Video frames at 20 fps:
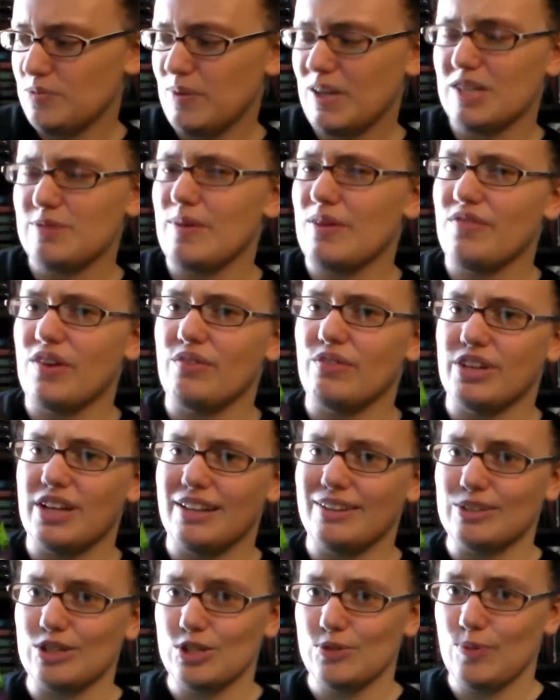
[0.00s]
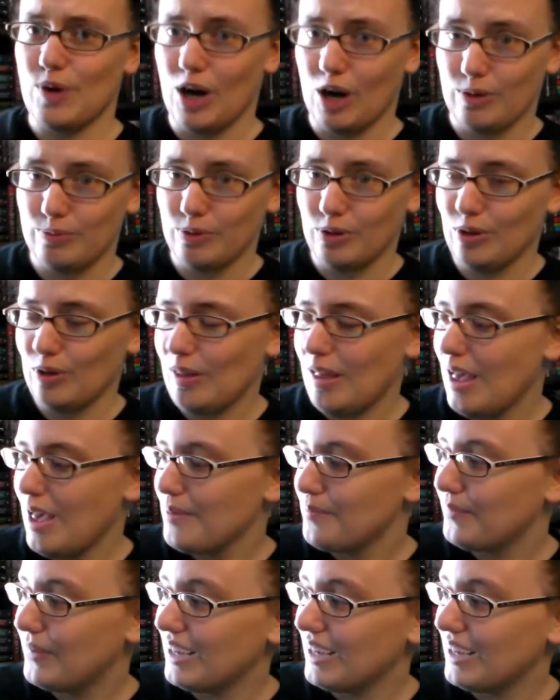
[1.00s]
just because my favorite color is purple,